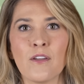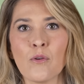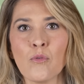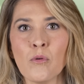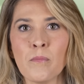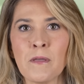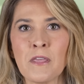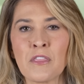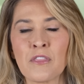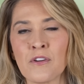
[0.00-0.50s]
There
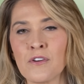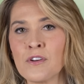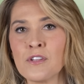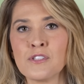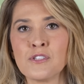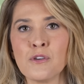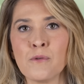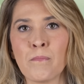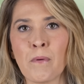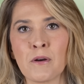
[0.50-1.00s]
will be
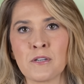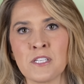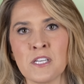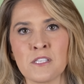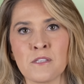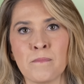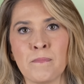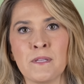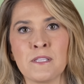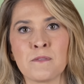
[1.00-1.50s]
thirty-two
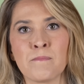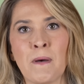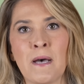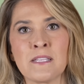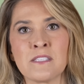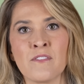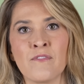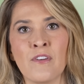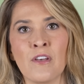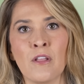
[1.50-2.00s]
participant
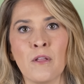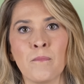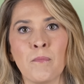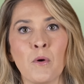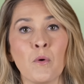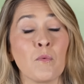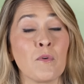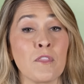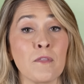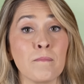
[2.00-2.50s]
spots
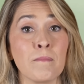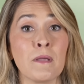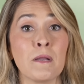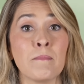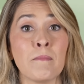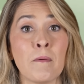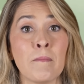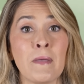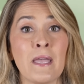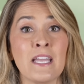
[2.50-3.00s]
available with a
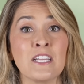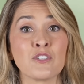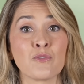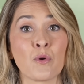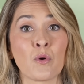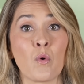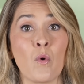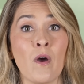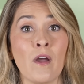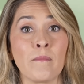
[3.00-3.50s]
minimum age
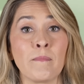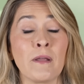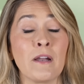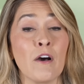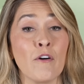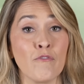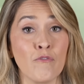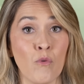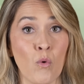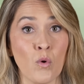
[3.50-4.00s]
requirement
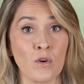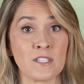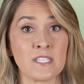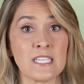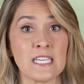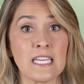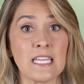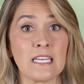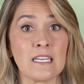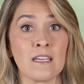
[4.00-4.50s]
of
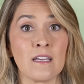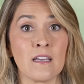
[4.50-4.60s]
fourteen.